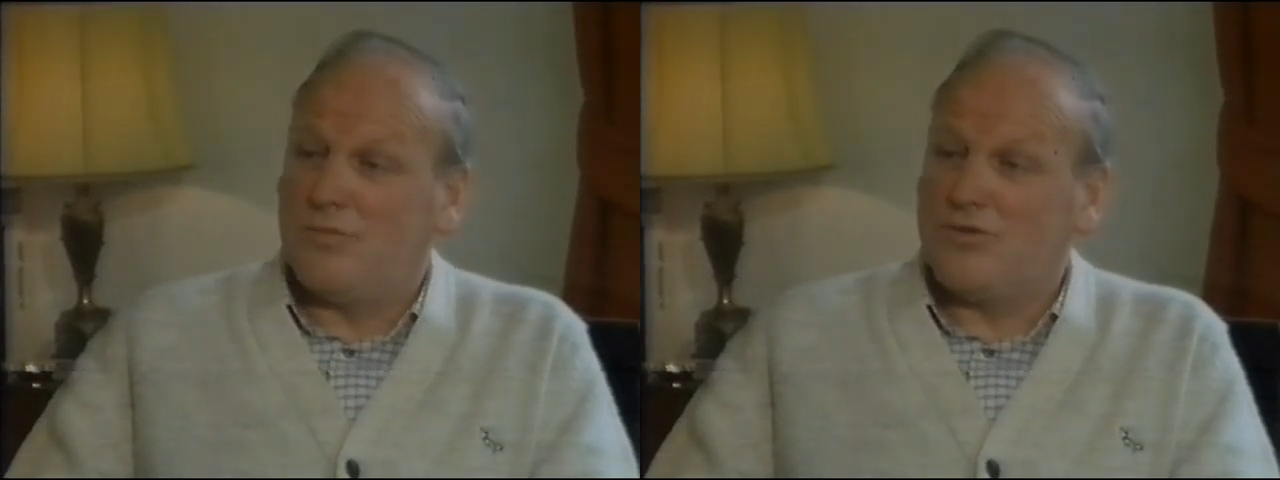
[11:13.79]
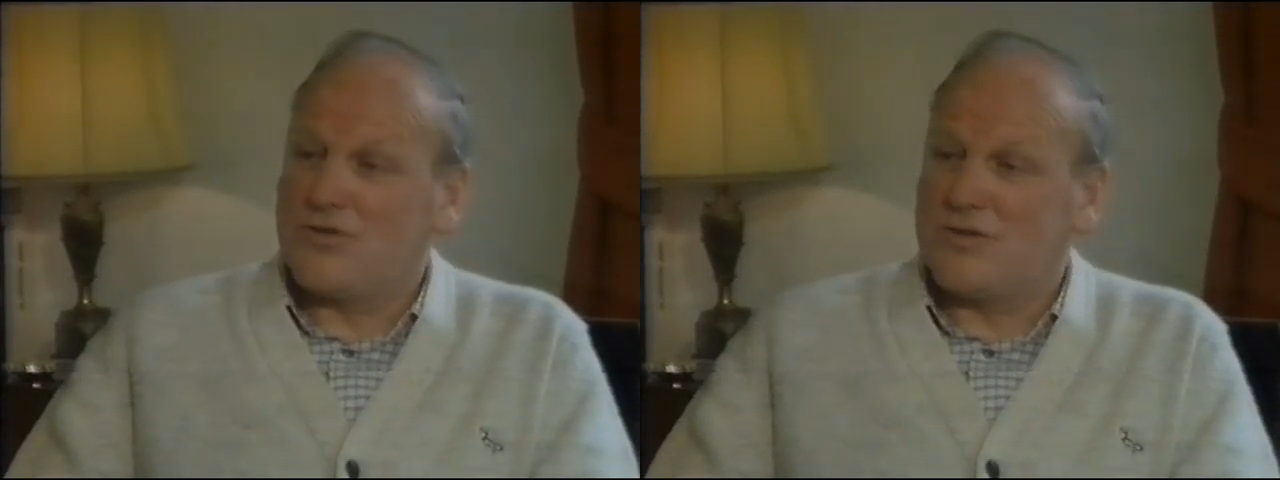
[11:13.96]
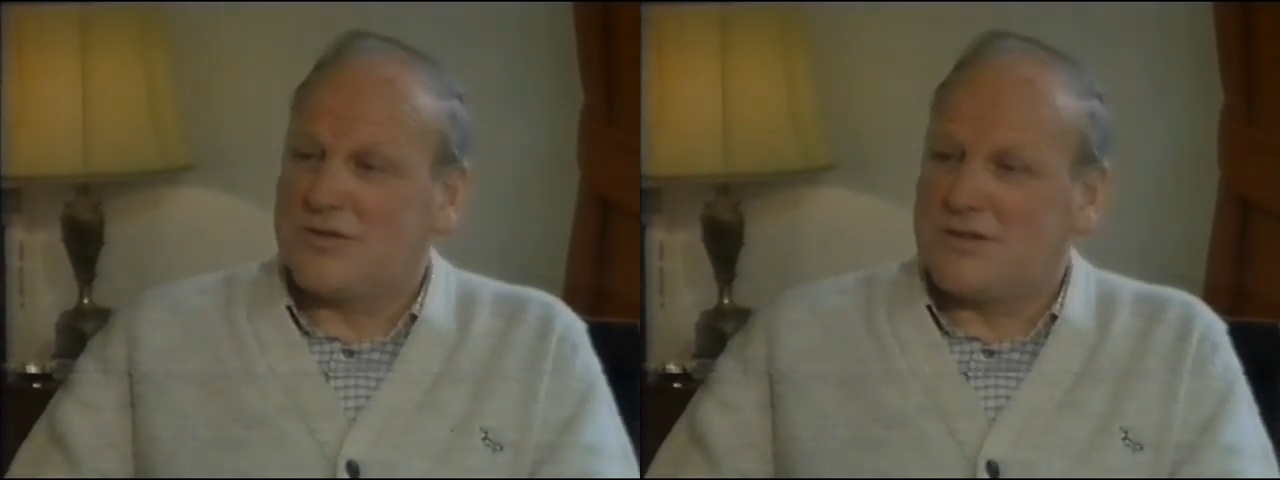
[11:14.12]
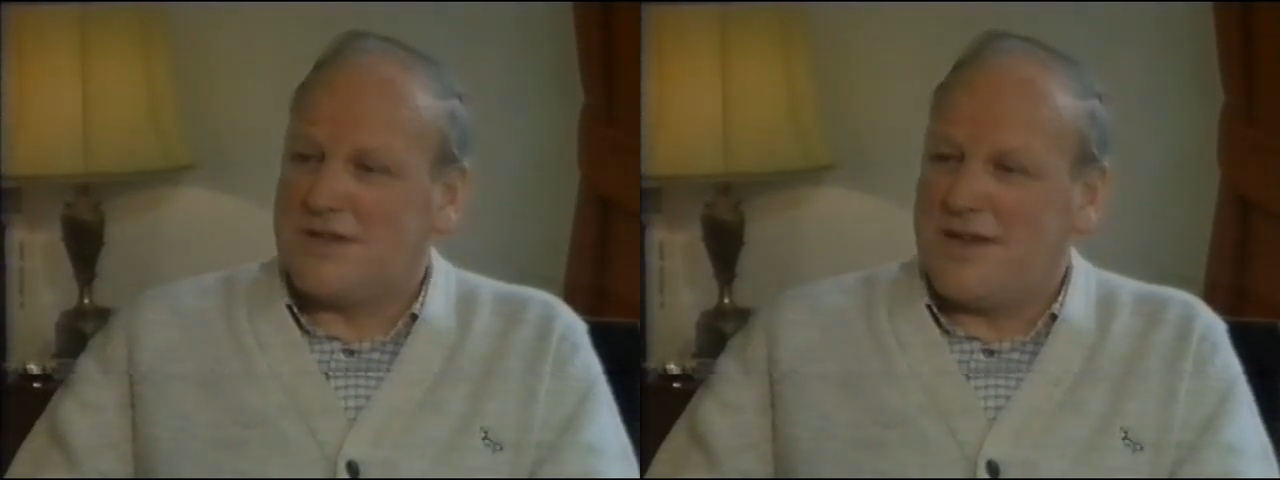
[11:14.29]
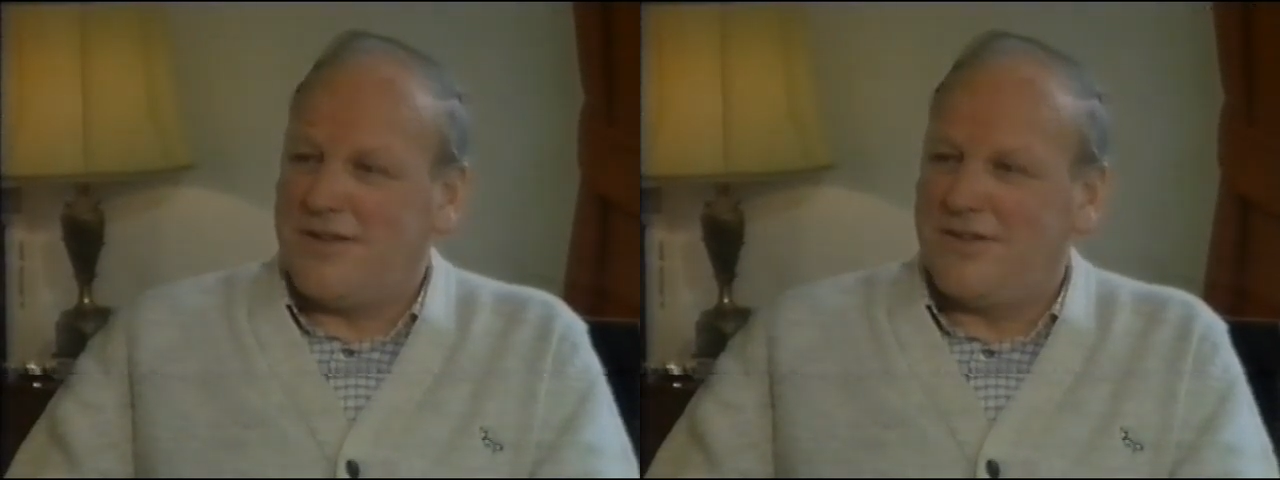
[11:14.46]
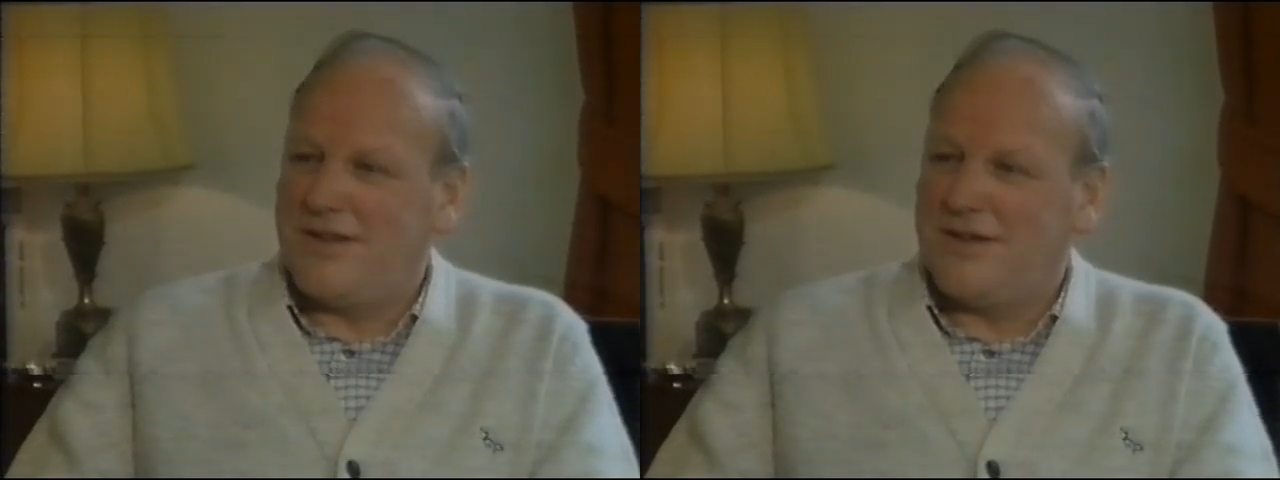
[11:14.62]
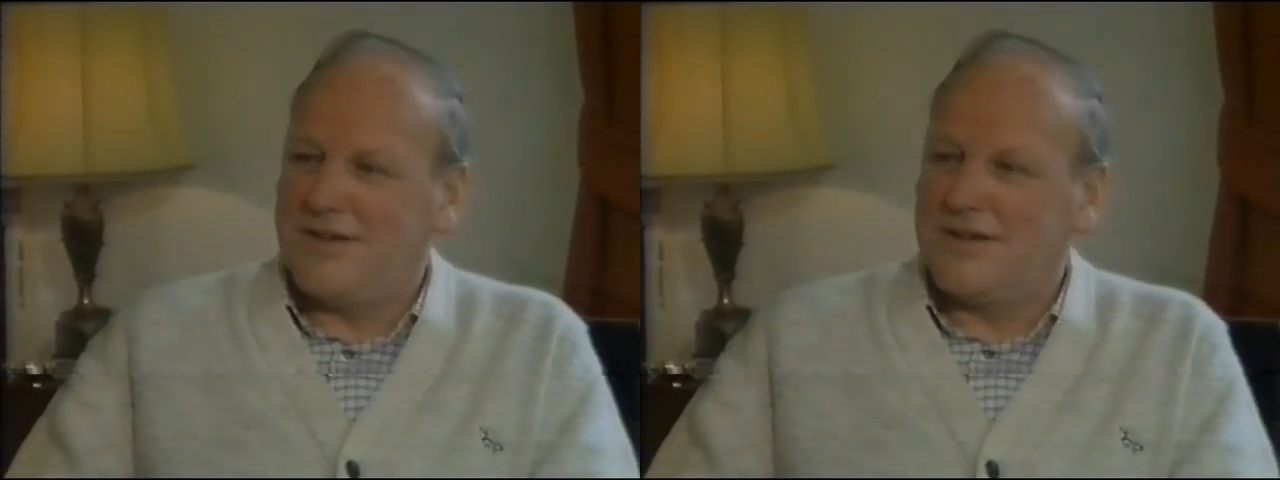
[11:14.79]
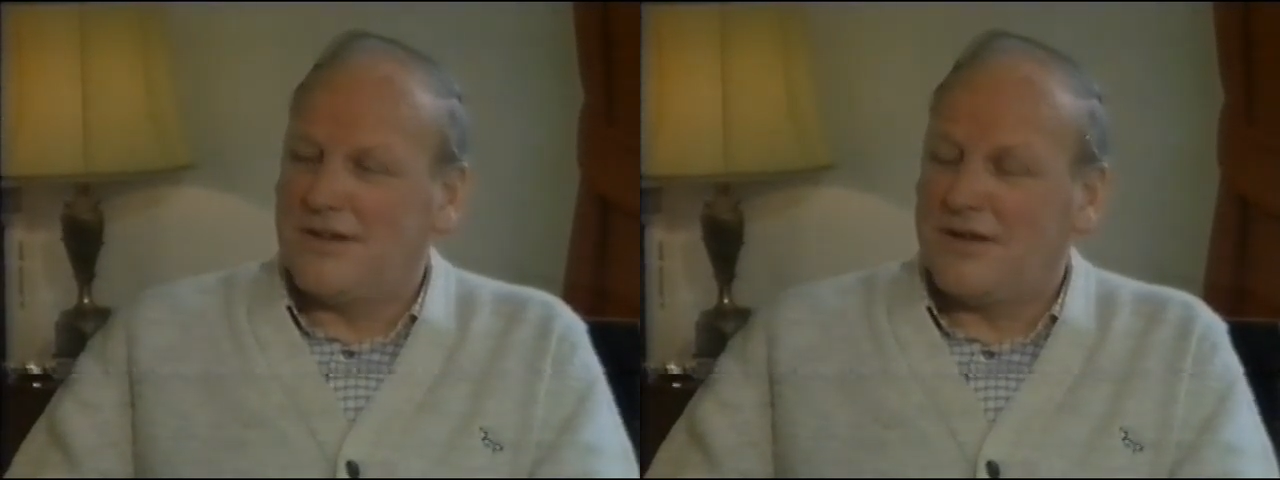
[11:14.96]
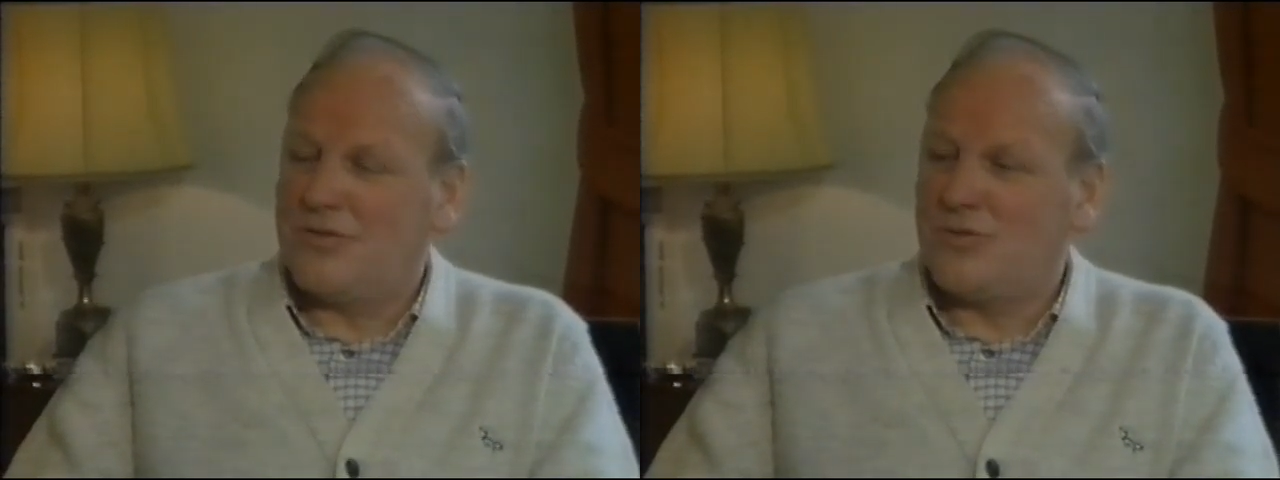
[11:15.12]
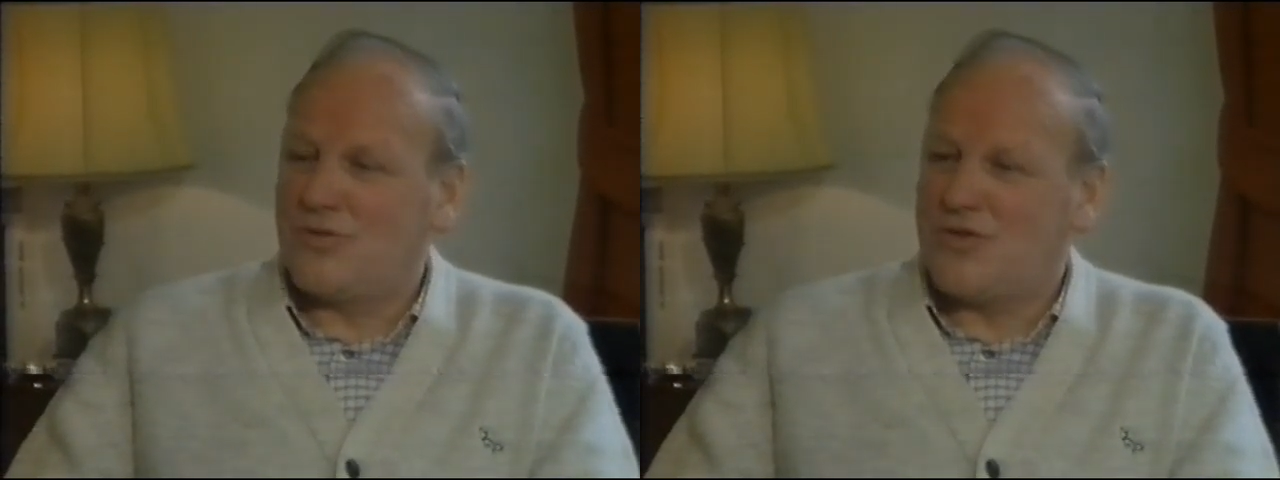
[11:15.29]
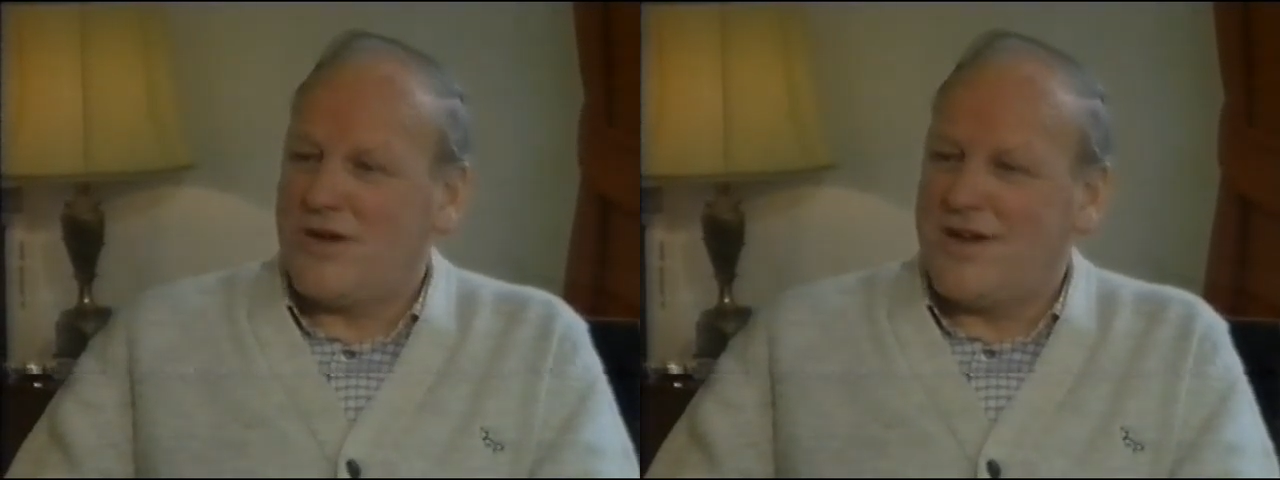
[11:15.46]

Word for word: And Puskas is out there and they're all